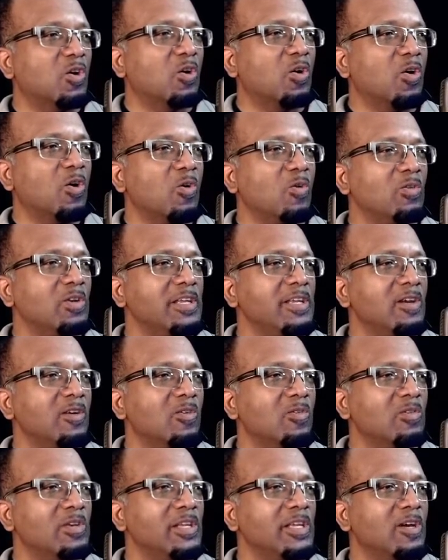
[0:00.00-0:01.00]
Holy,
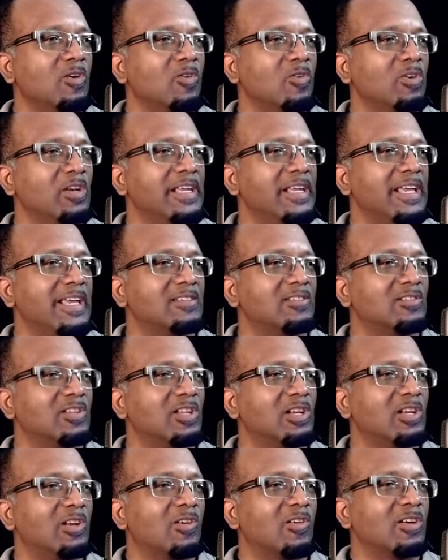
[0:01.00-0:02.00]
holy, holy is
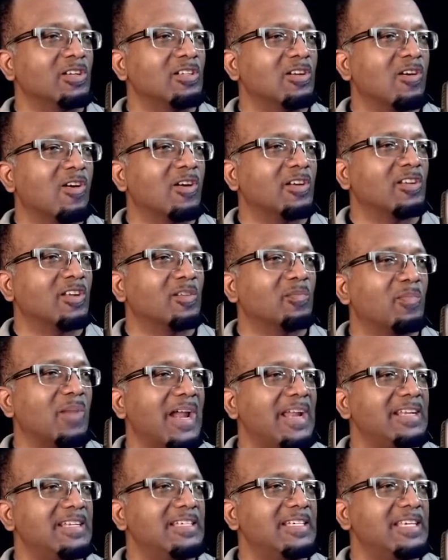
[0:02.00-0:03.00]
the Lord God
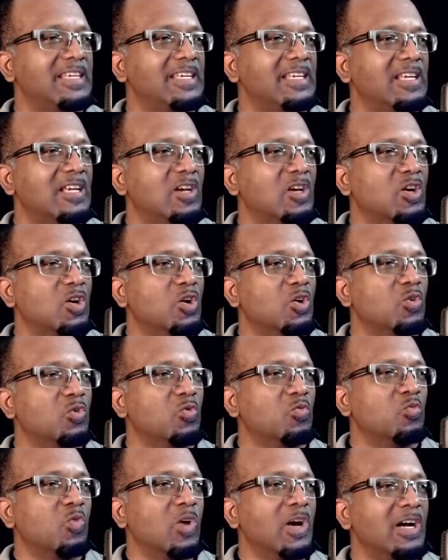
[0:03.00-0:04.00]
Almighty,
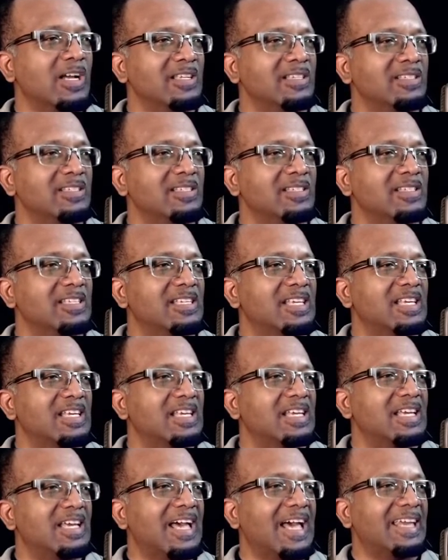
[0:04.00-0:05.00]
who was
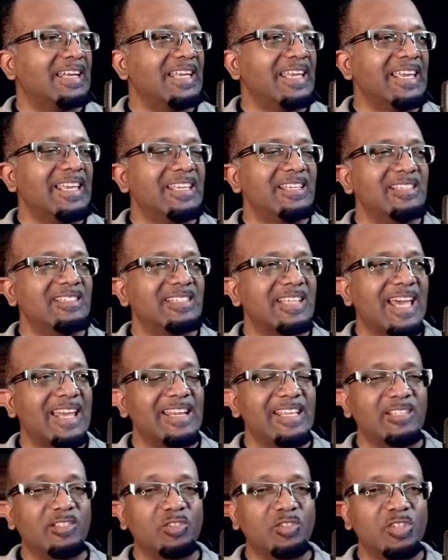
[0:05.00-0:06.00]
and is
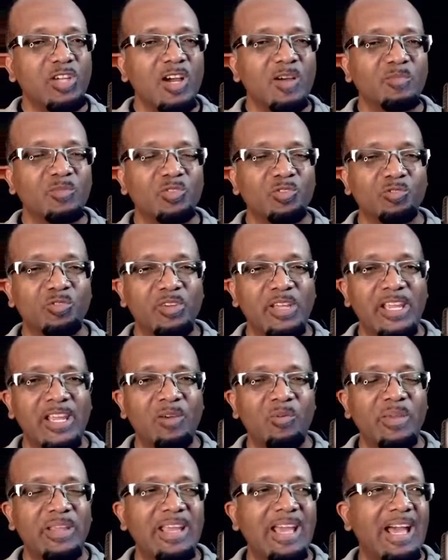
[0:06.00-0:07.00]
and is to come. So
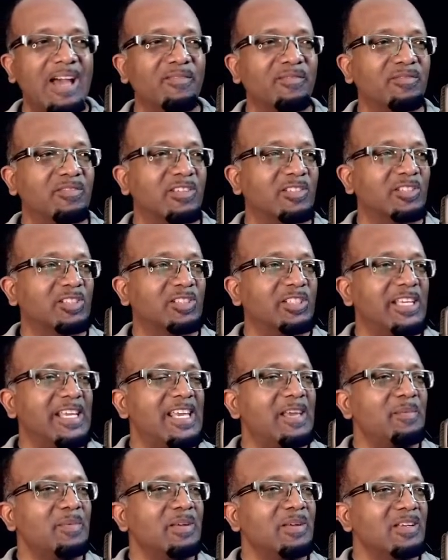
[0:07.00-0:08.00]
here we have the
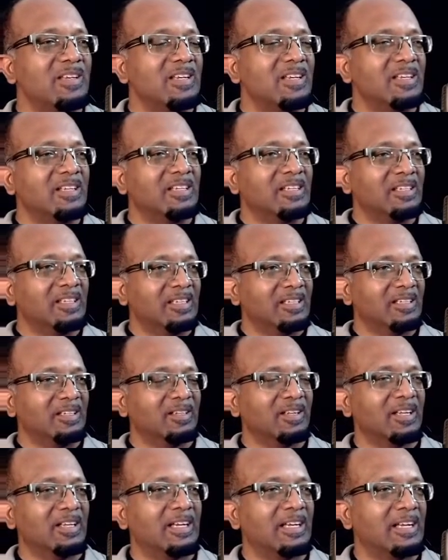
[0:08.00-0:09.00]
same
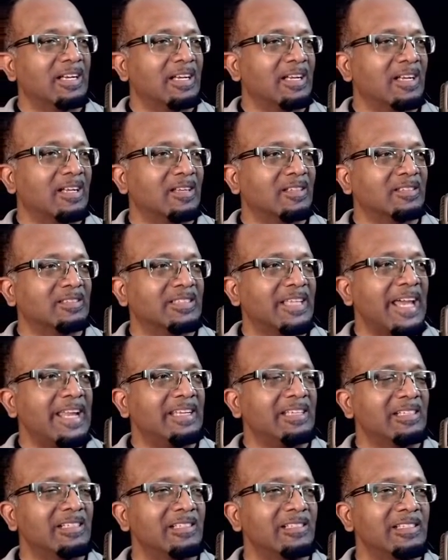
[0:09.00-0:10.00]
uh,
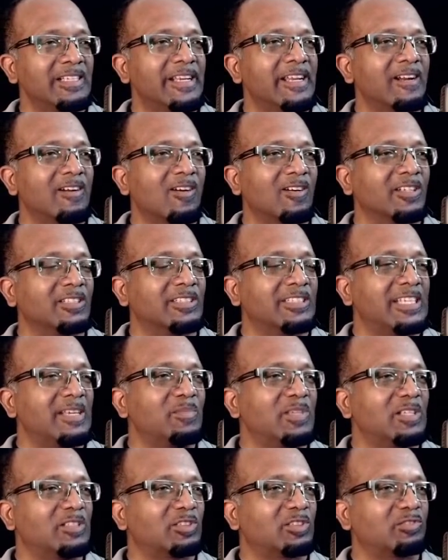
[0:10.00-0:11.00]
title here or the
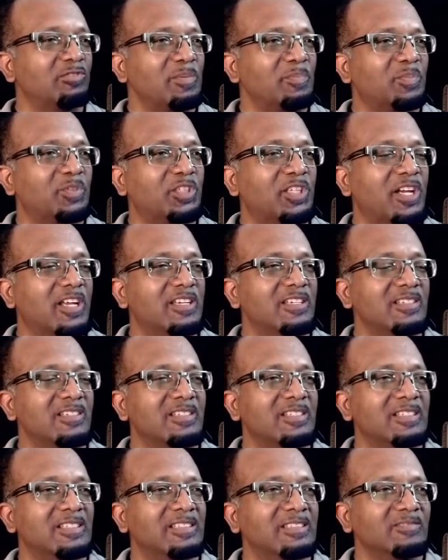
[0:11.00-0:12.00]
same description
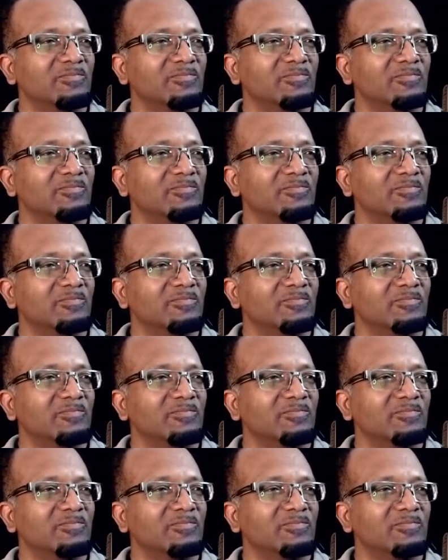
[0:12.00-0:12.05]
